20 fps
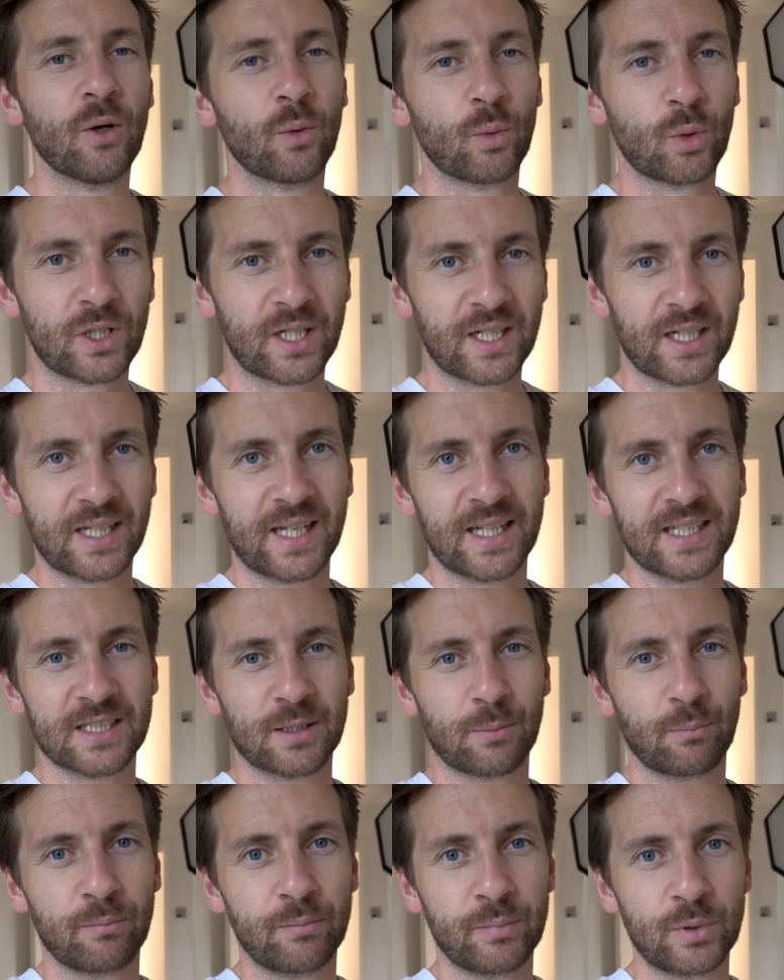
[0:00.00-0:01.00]
We're gonna get
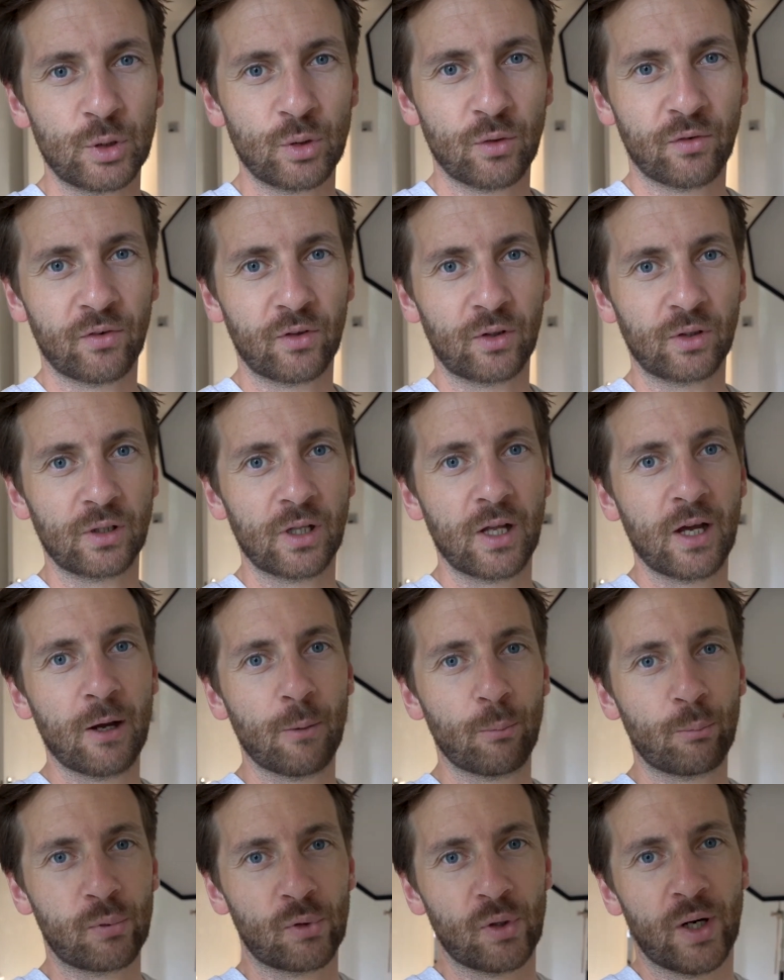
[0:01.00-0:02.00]
some beautiful
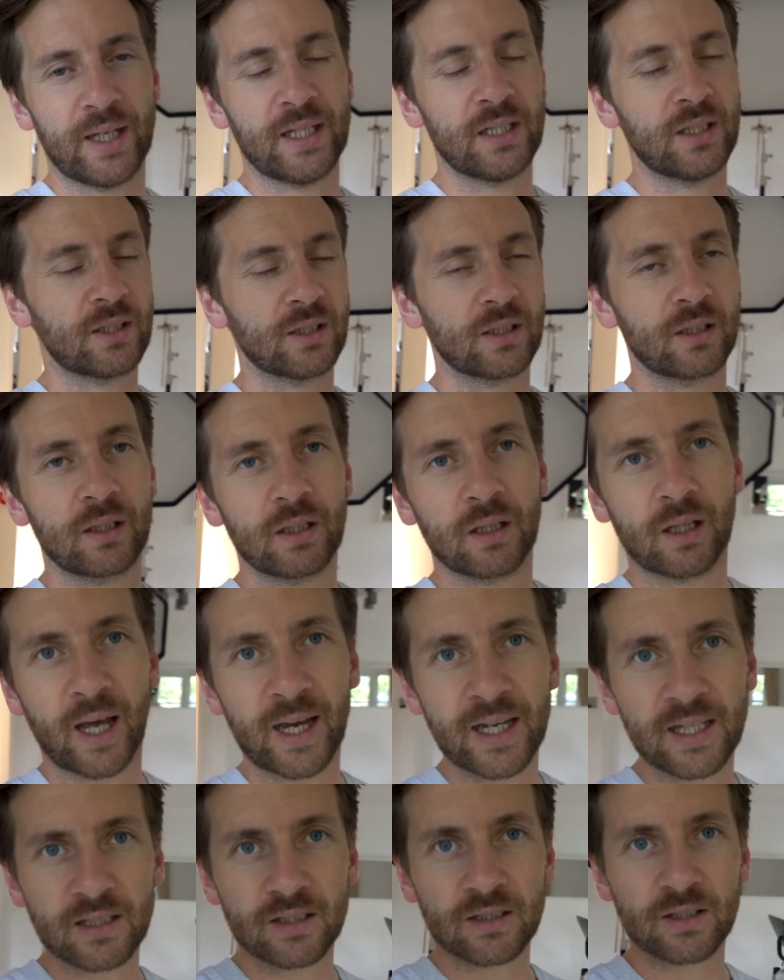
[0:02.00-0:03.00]
bright
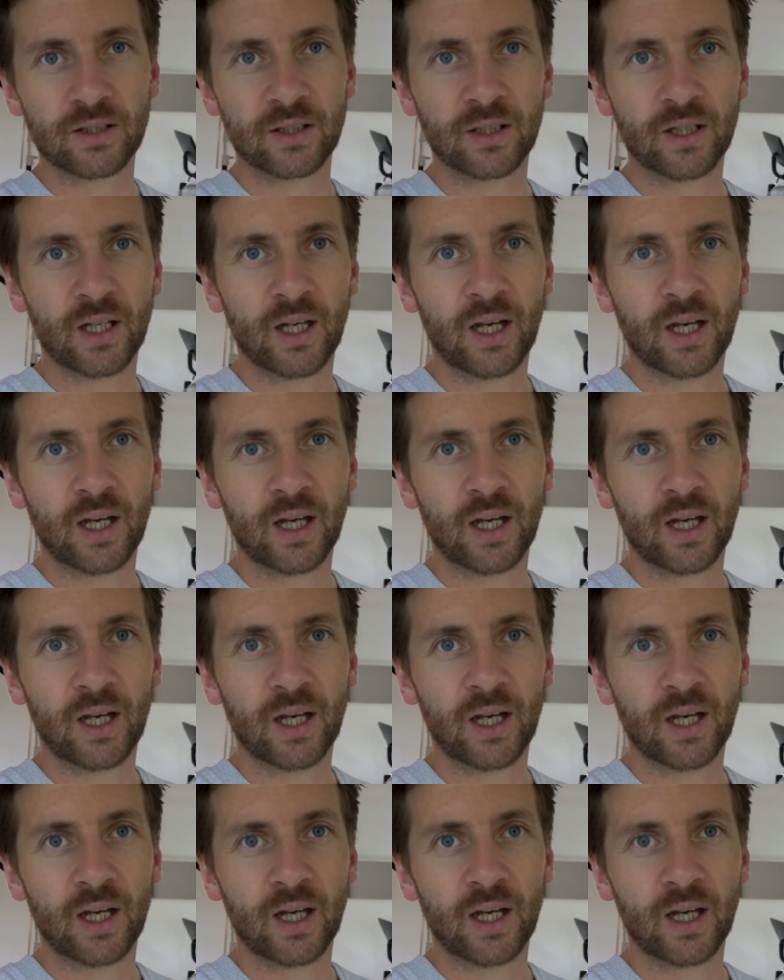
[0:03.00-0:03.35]
light,